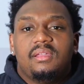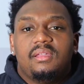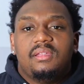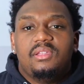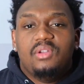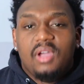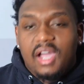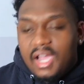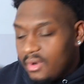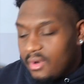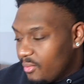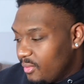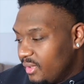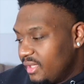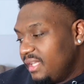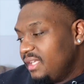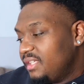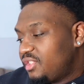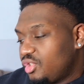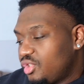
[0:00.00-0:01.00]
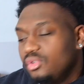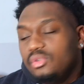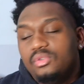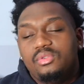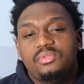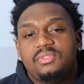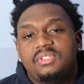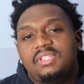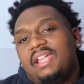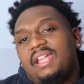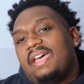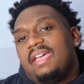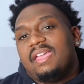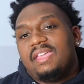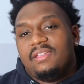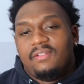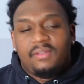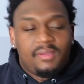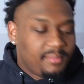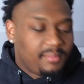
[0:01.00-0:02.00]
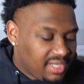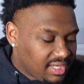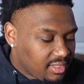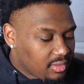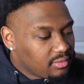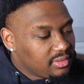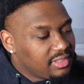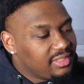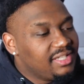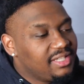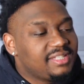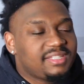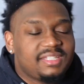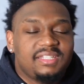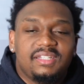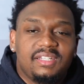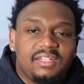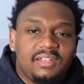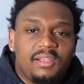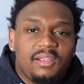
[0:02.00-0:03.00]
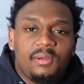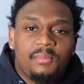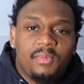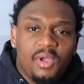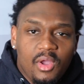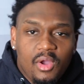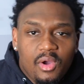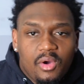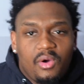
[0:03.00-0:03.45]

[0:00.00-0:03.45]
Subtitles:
You gotta really choose, like, am I gonna listen to them